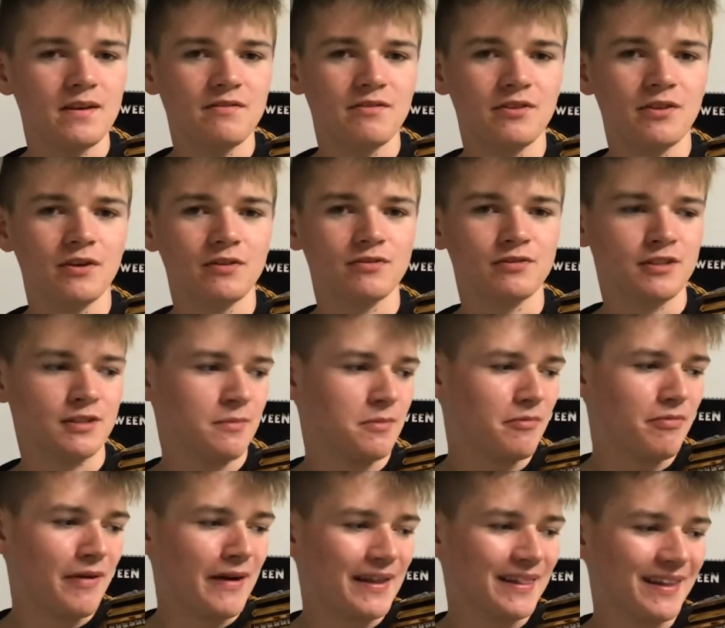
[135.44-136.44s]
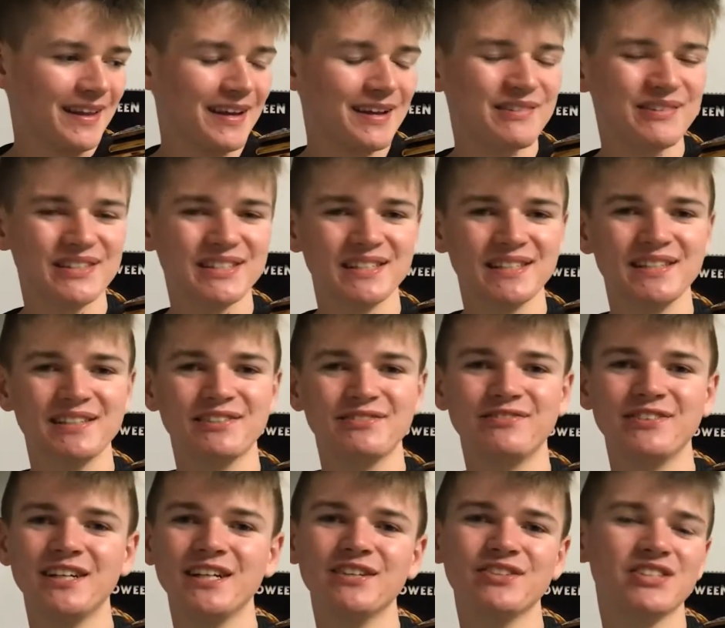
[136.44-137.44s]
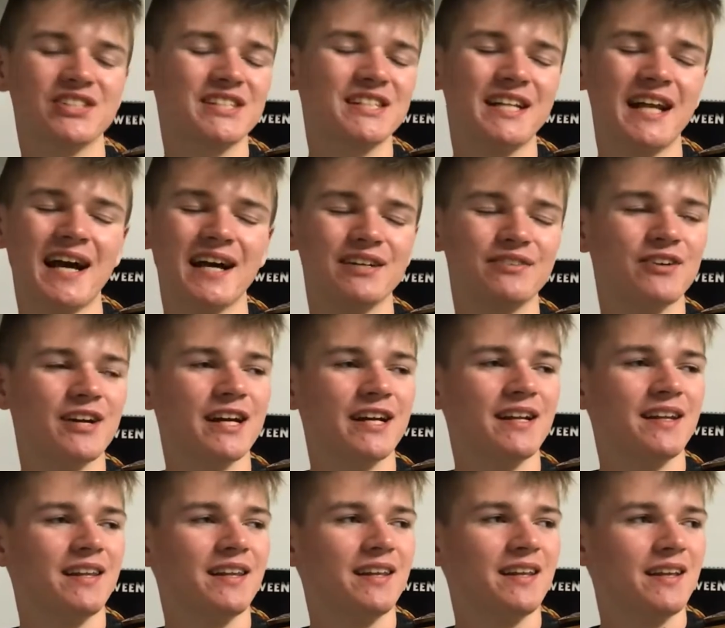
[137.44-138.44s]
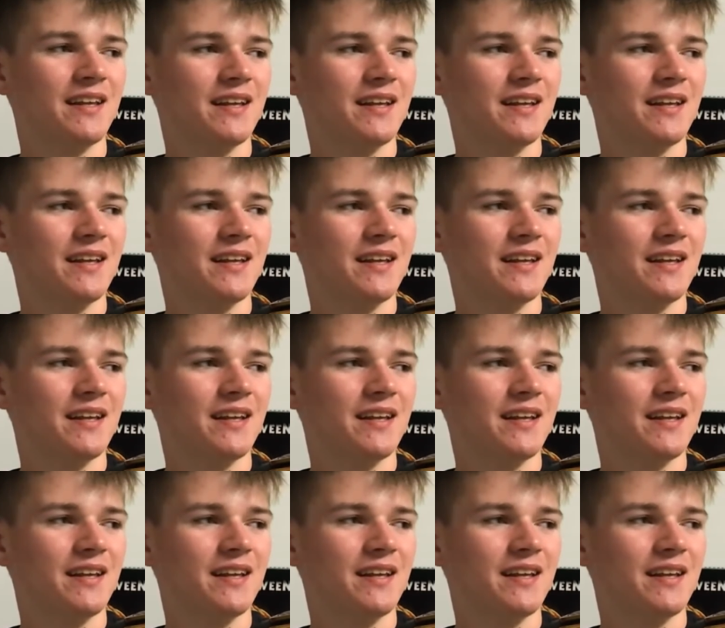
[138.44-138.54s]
Even though some of my language in these videos is not great.